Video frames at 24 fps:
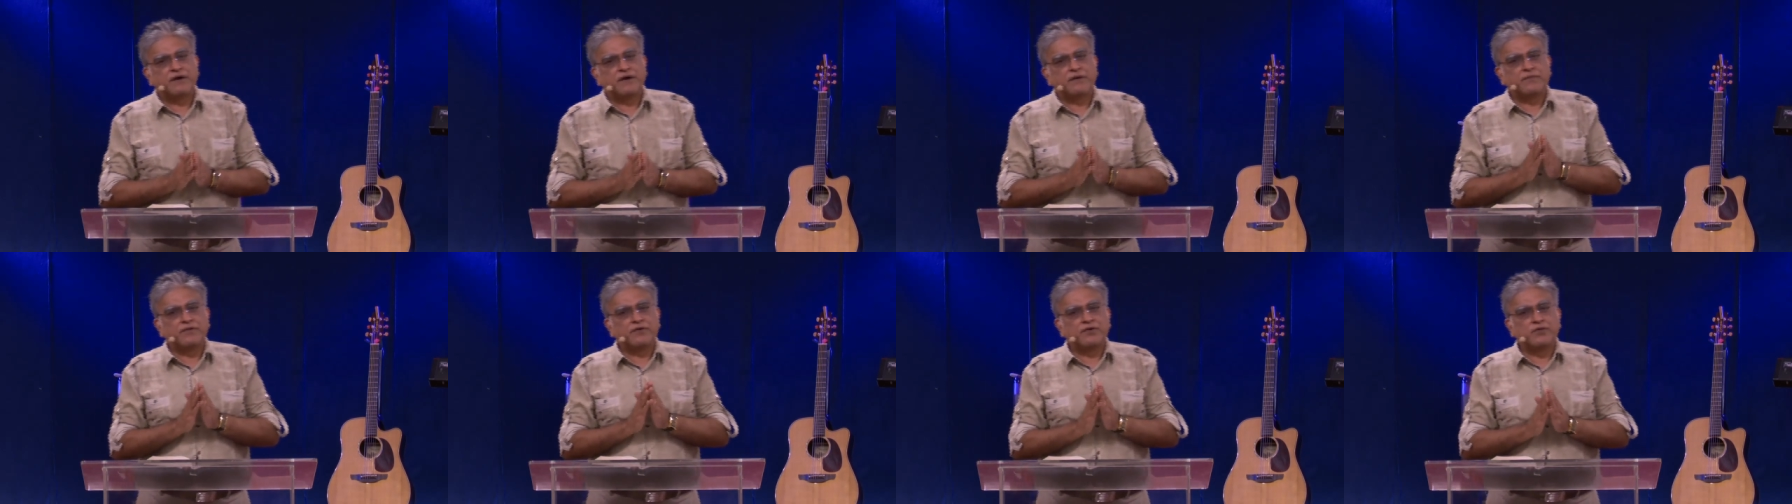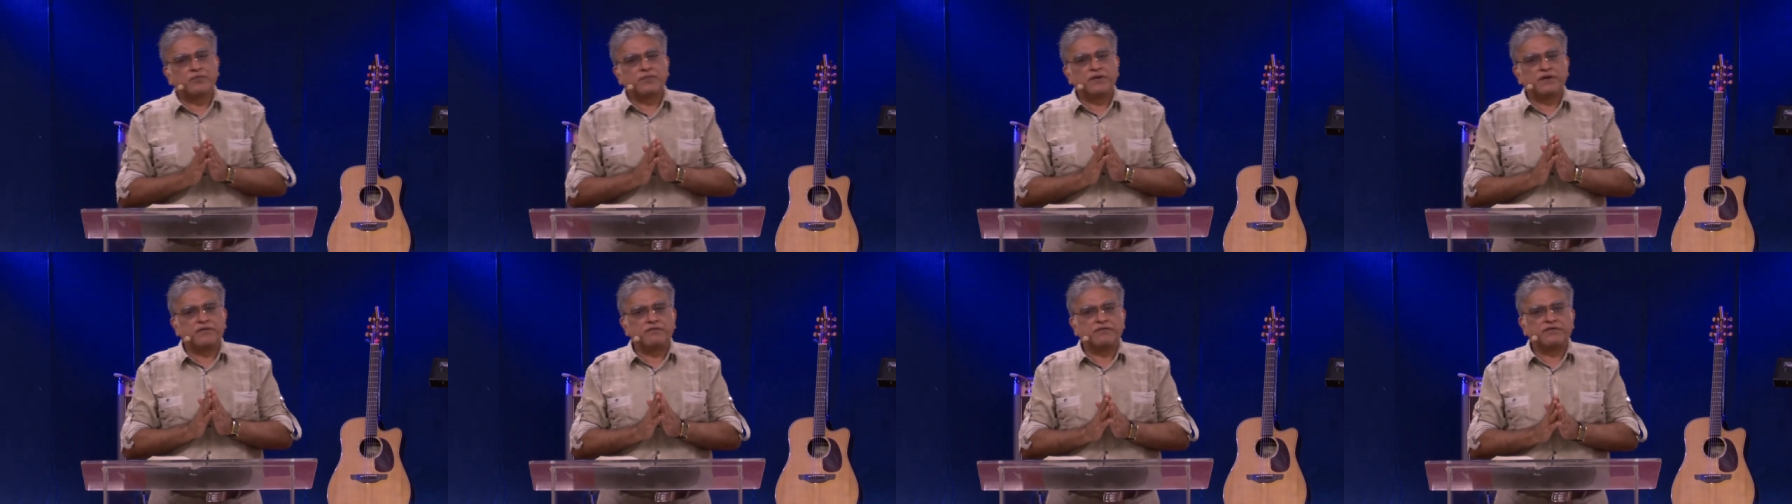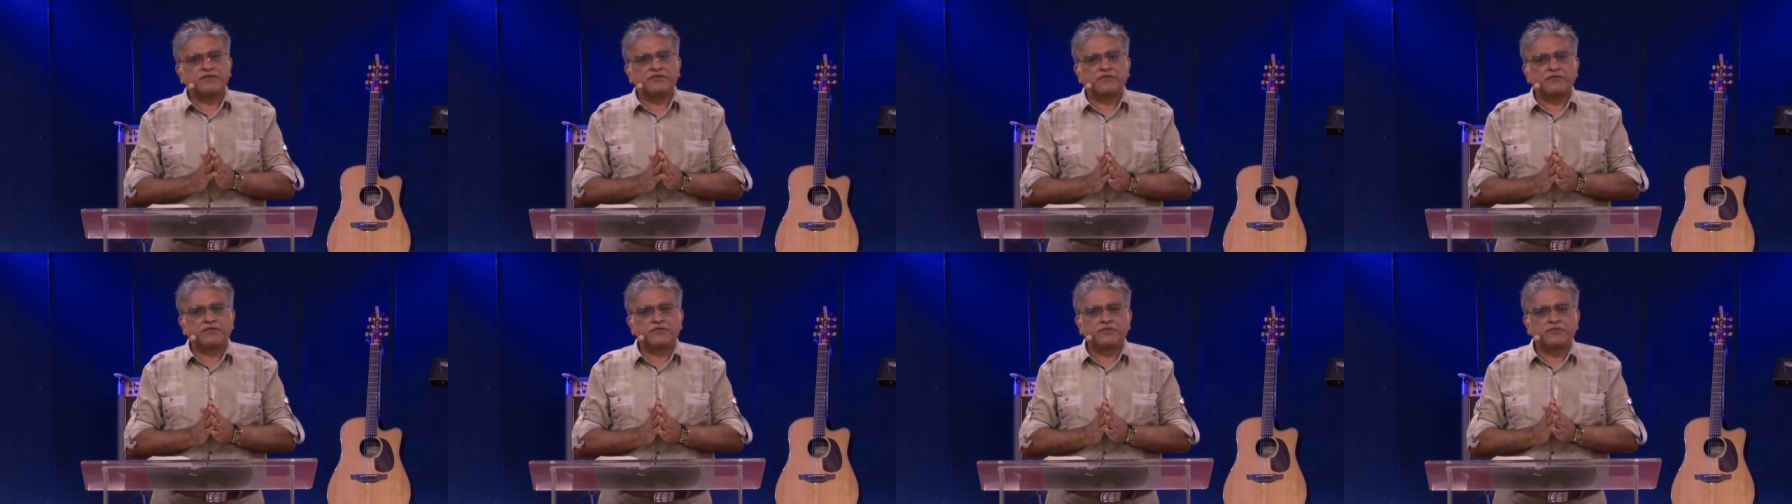I'm going to be
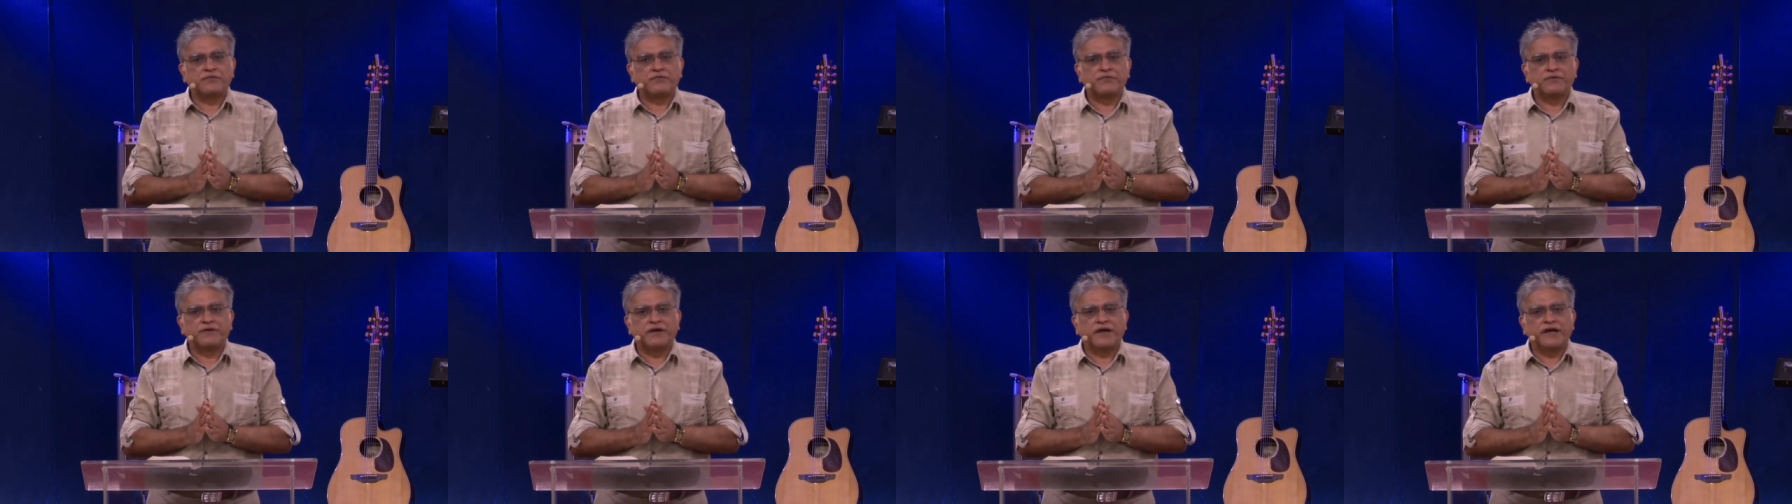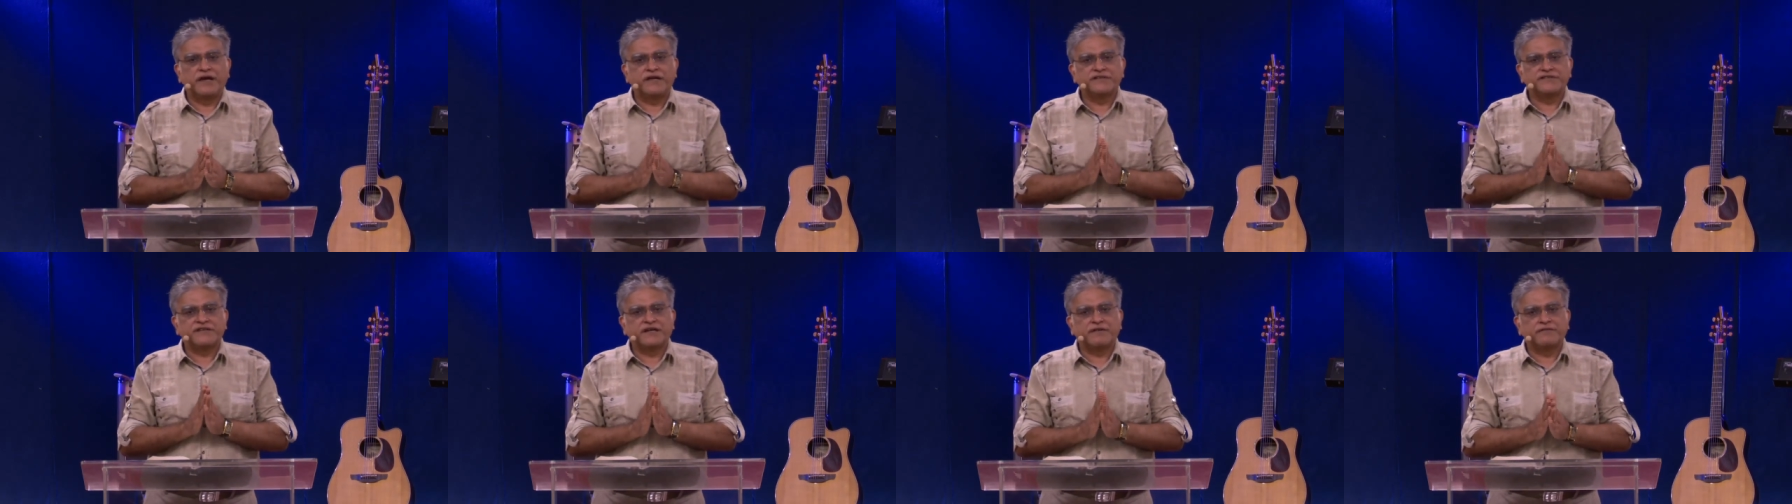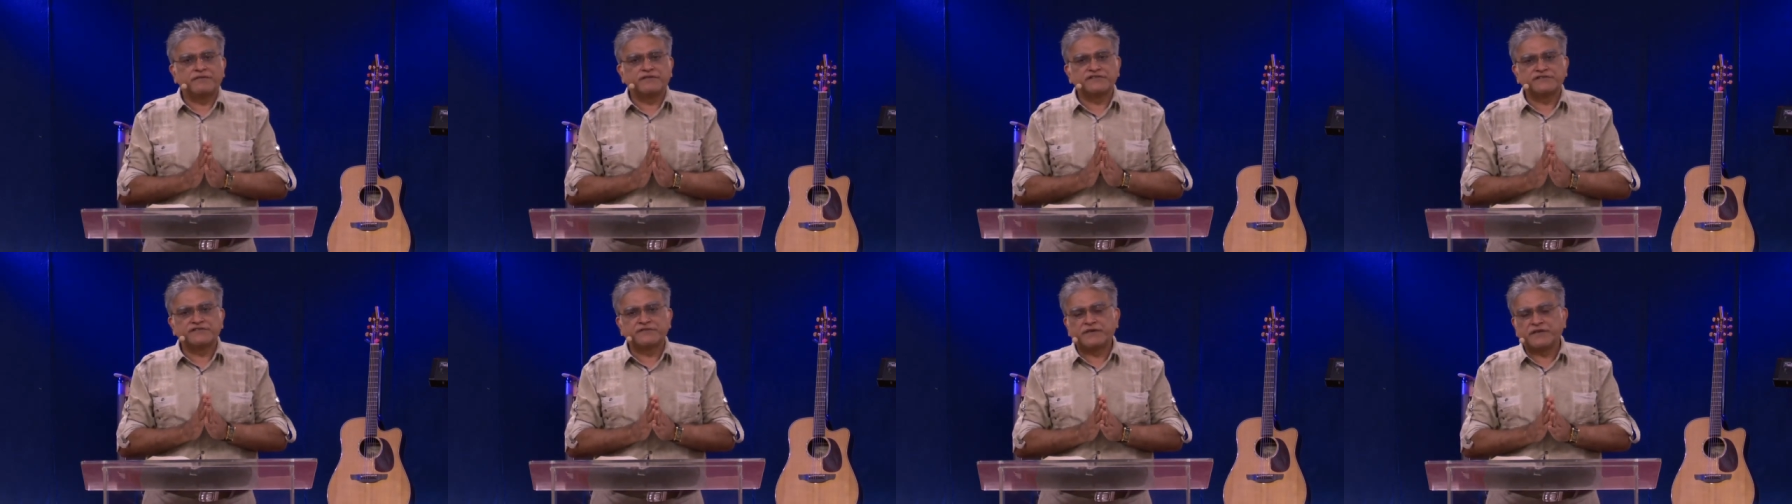with you. As I
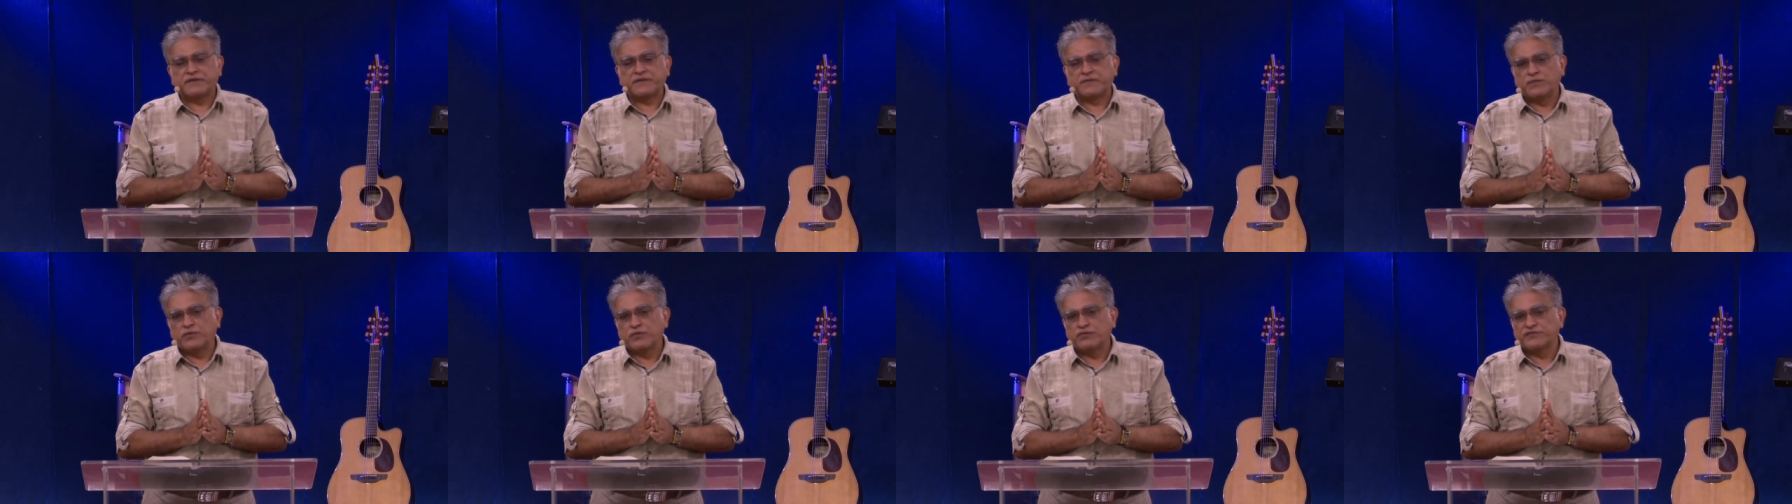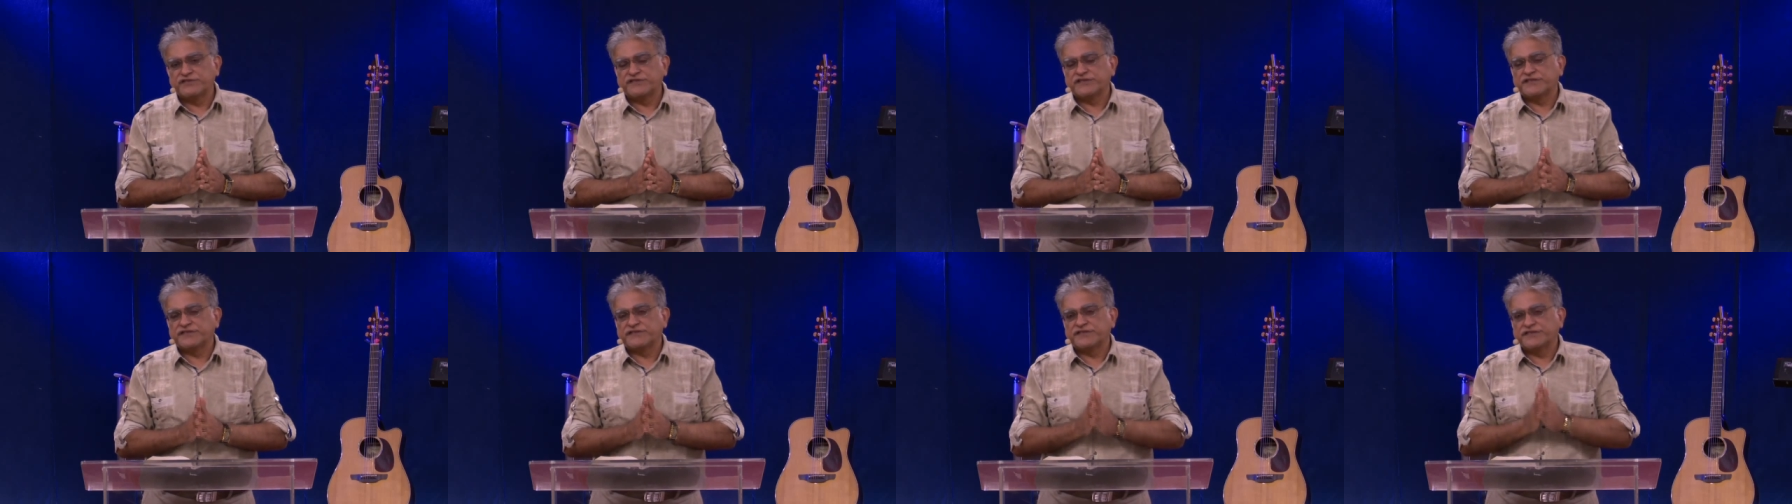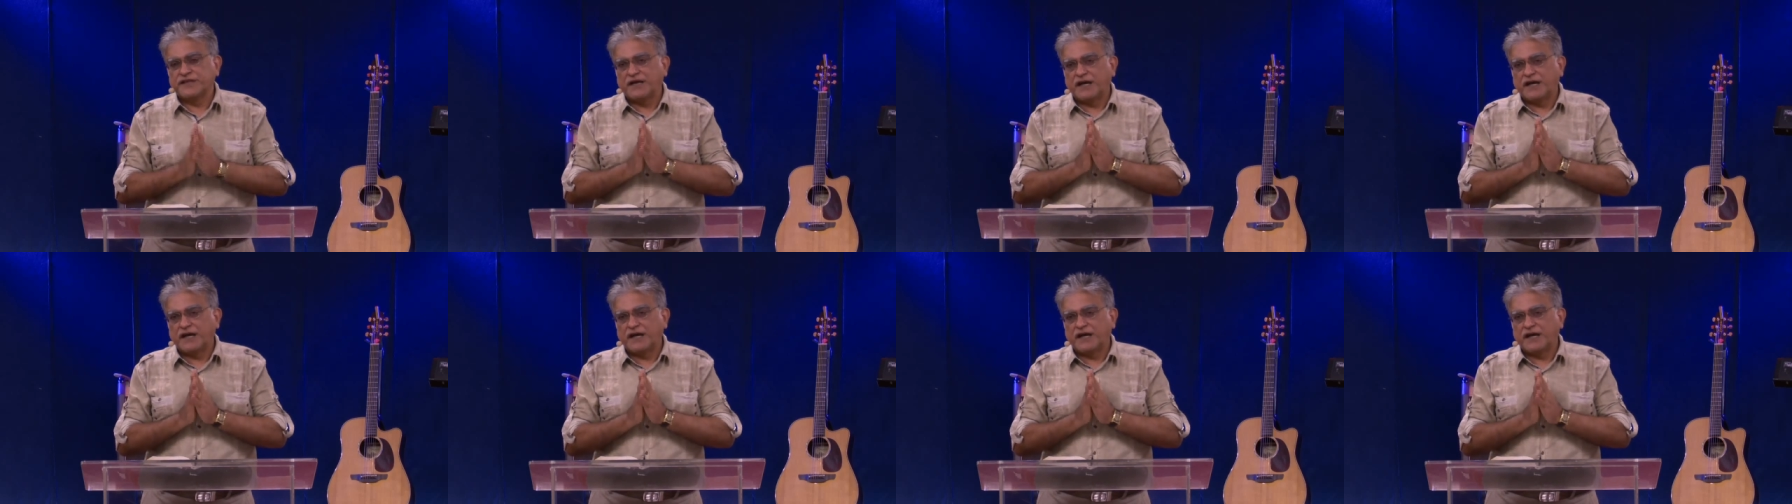was with Moses,